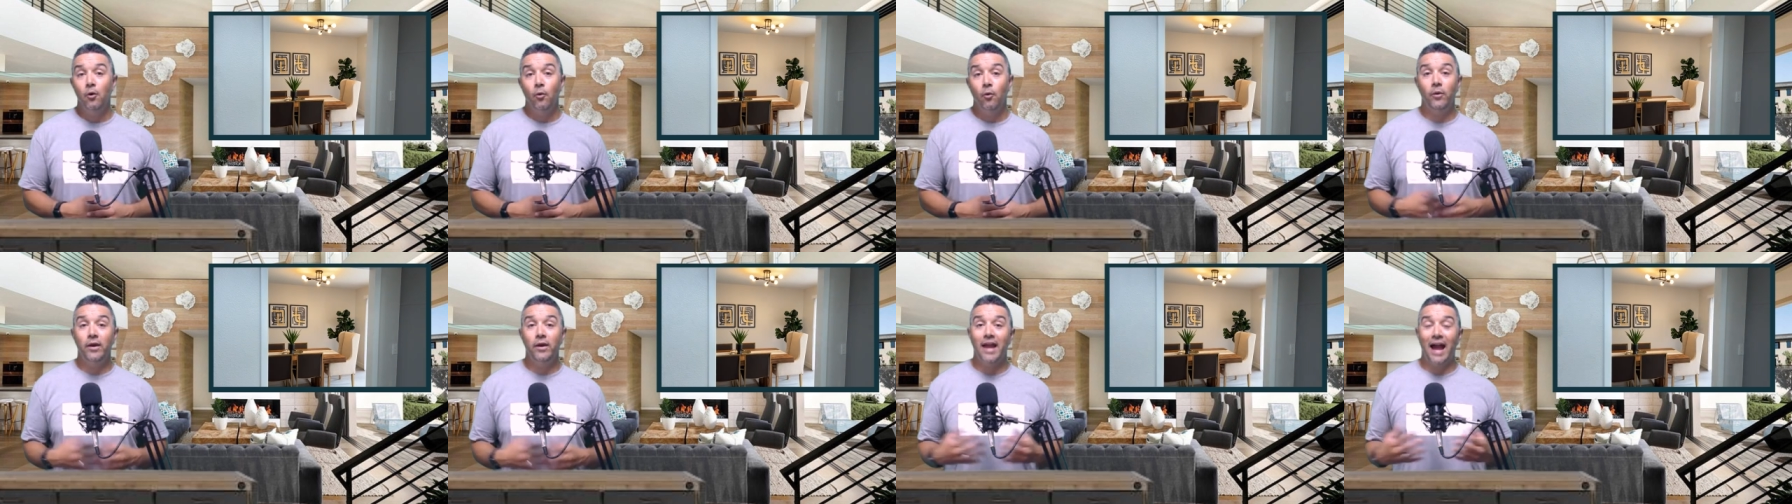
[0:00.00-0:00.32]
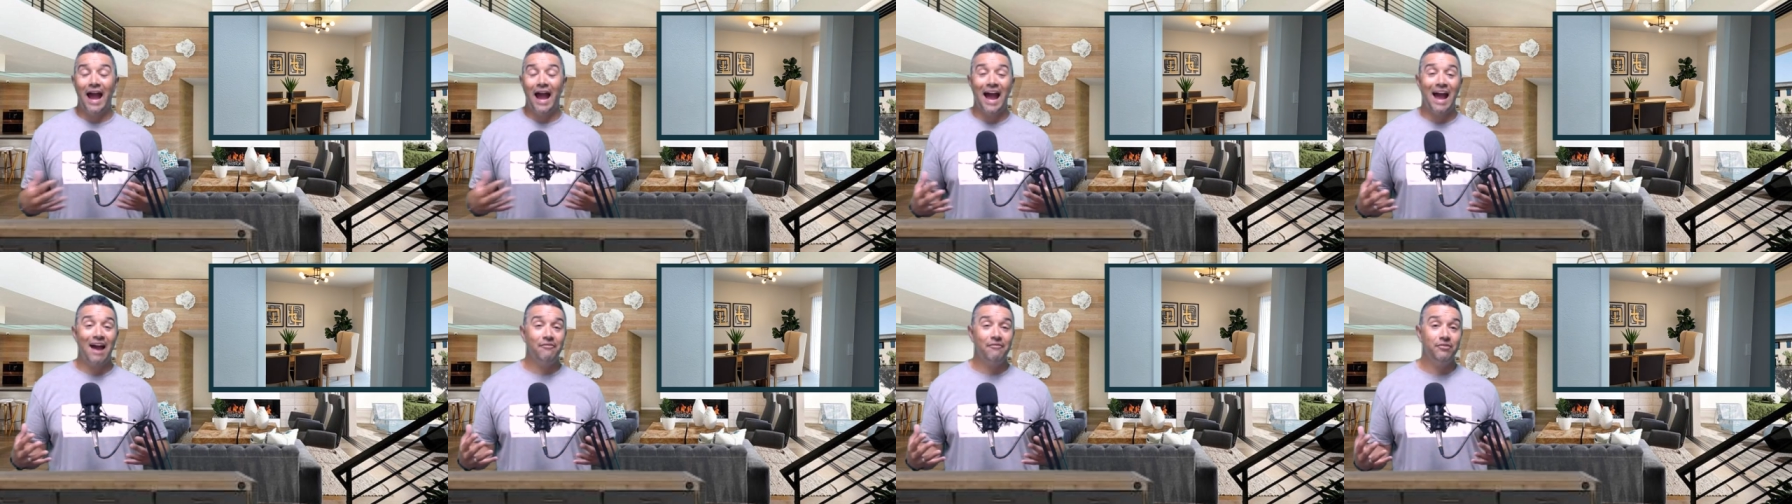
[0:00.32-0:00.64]
We
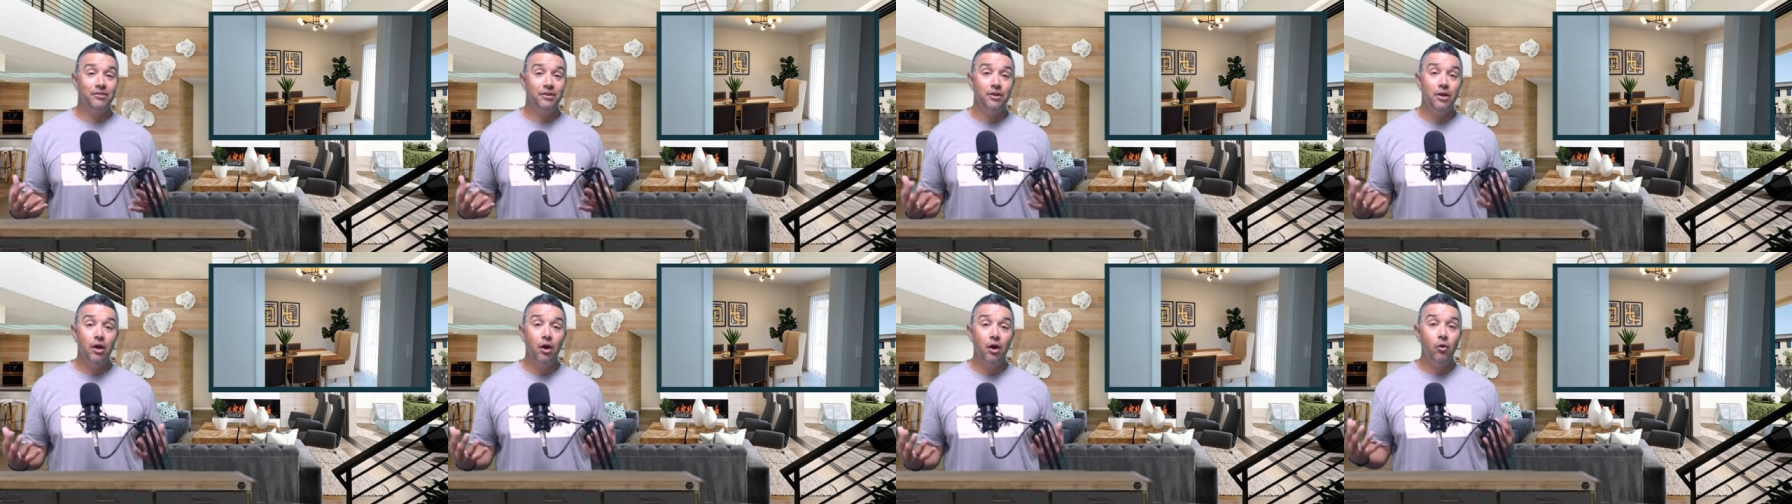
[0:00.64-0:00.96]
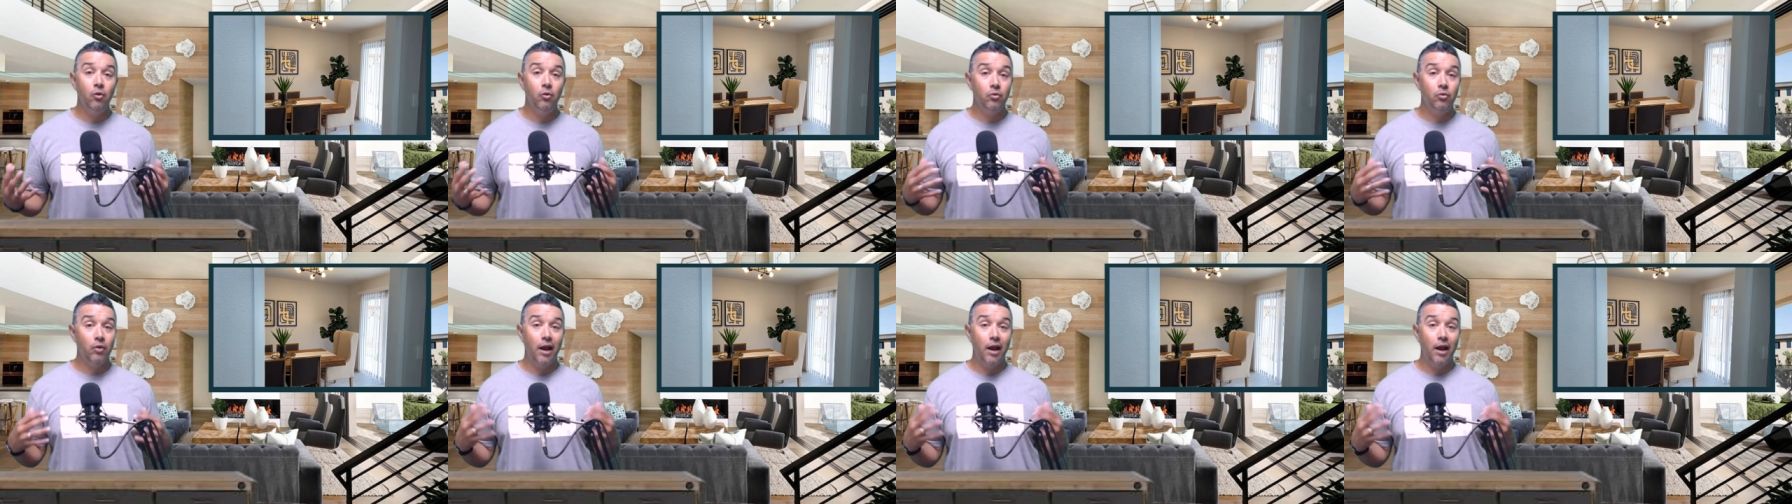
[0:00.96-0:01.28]
have to
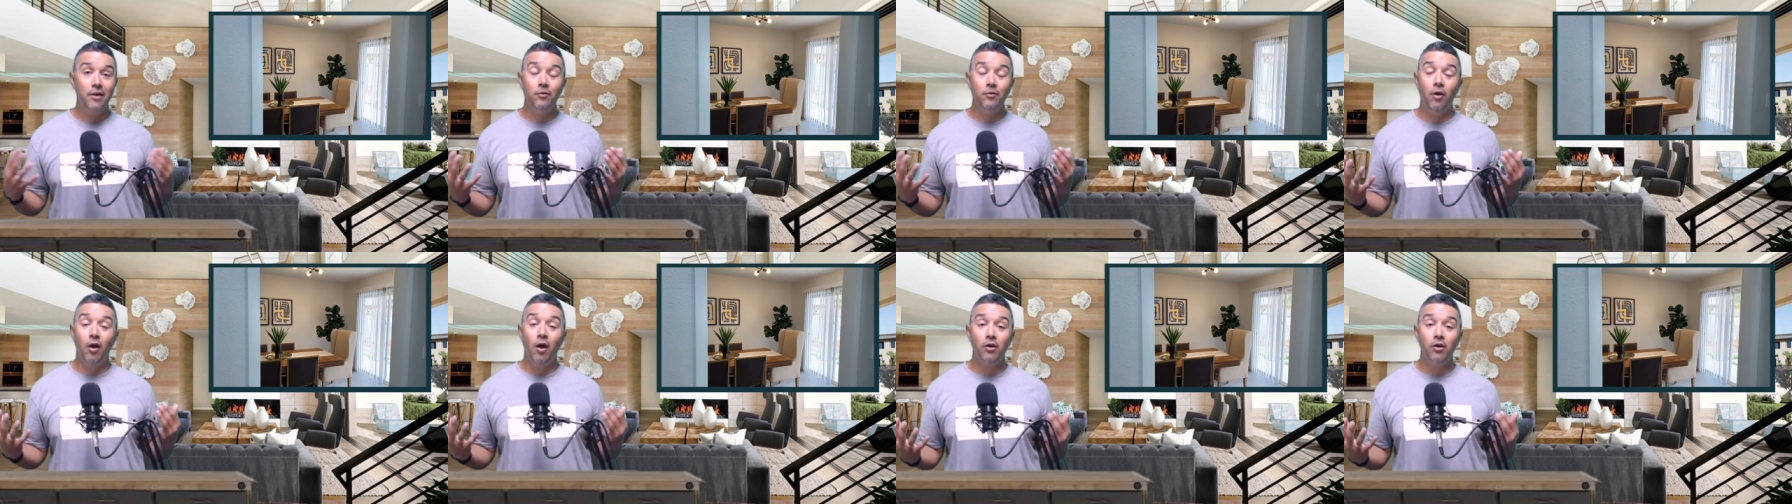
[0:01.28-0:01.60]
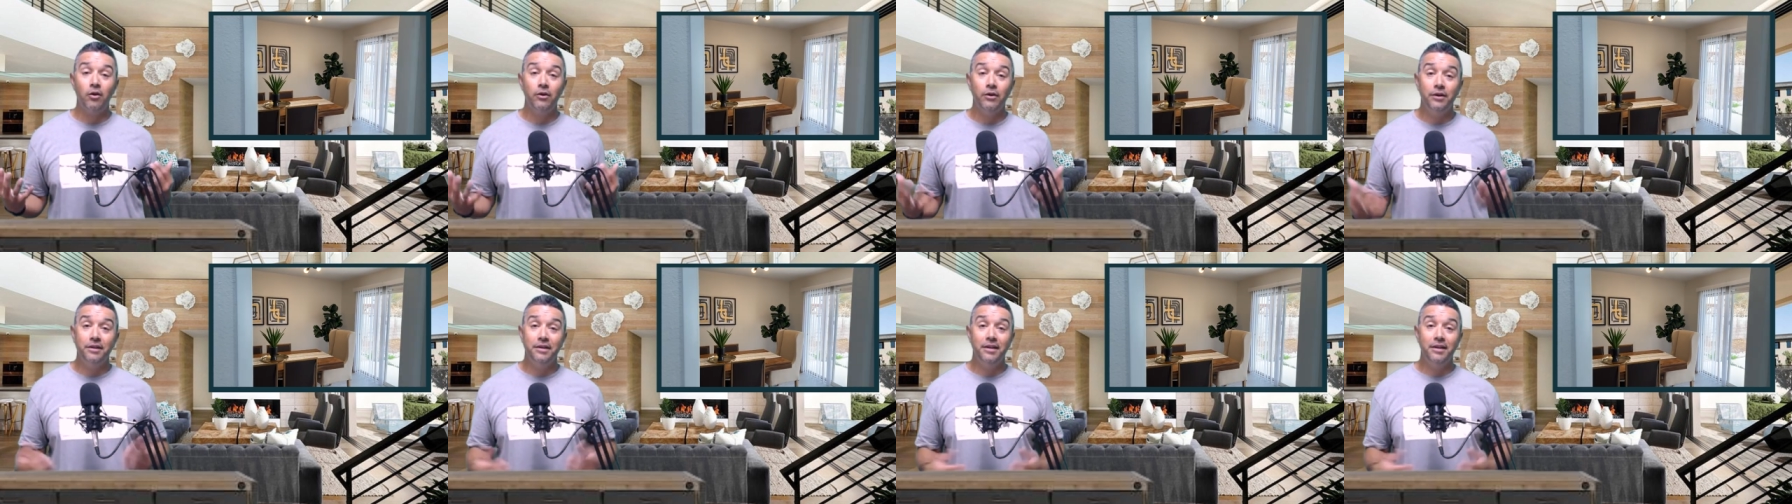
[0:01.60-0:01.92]
know, right,
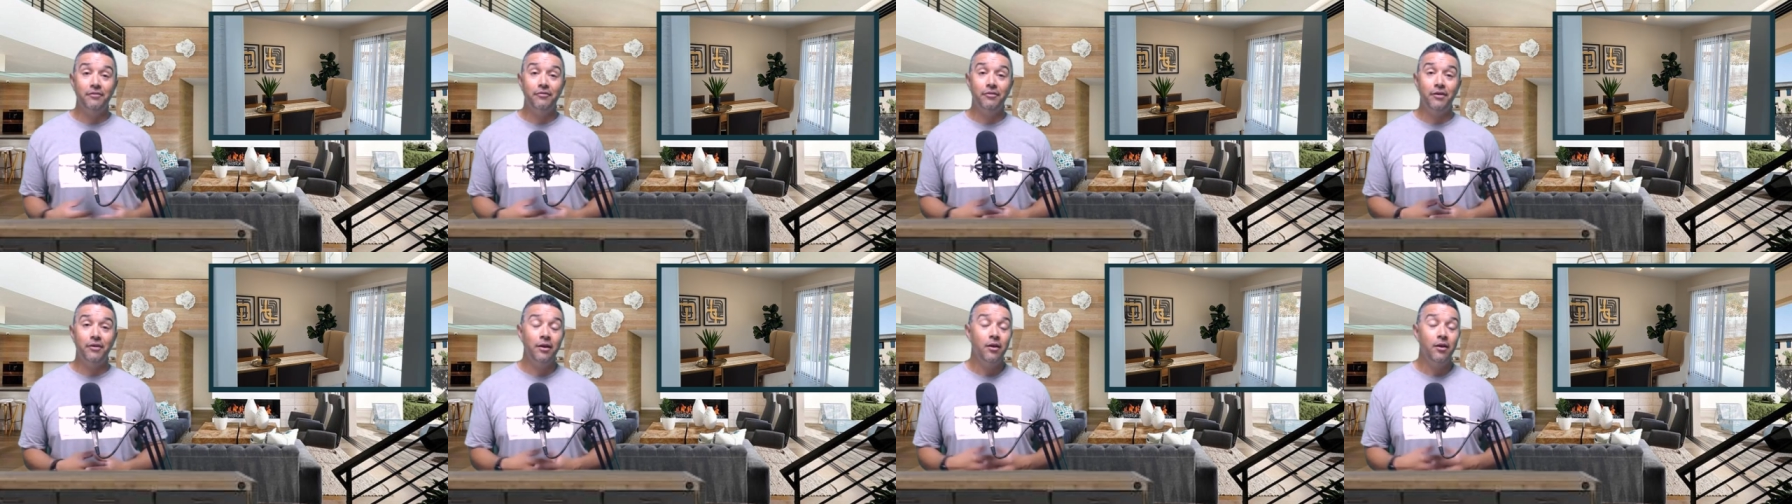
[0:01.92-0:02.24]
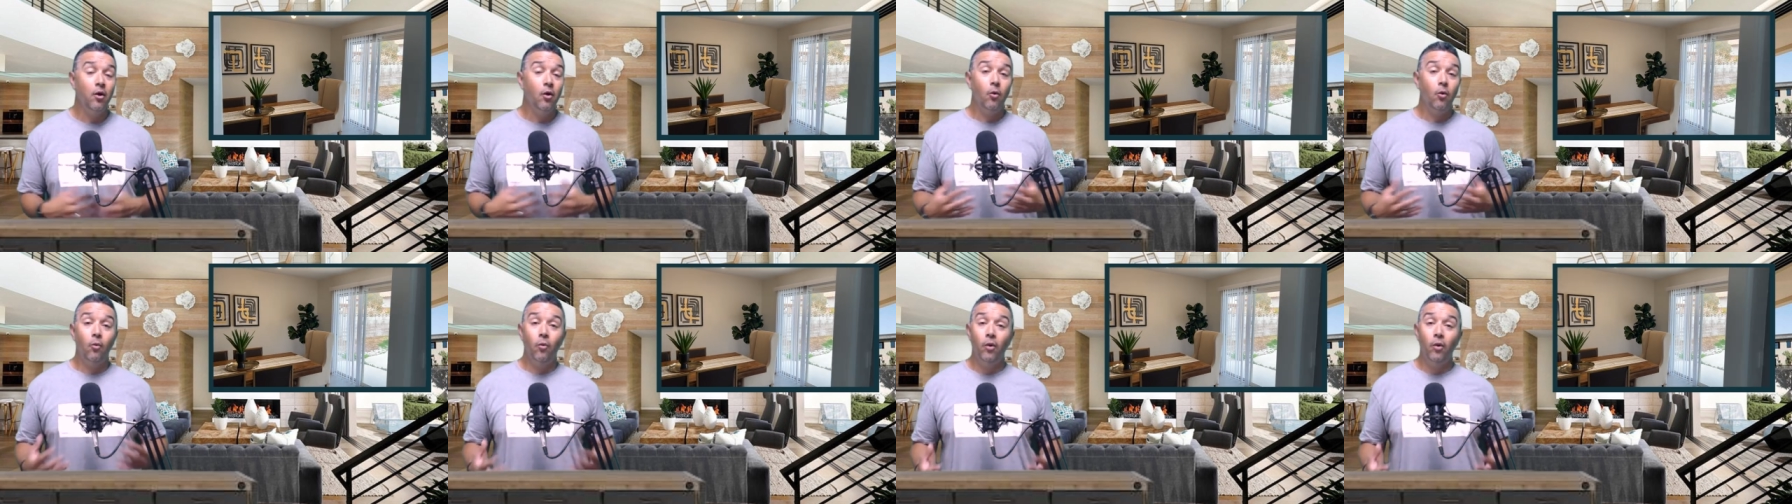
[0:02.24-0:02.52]
wrong, or indifferent,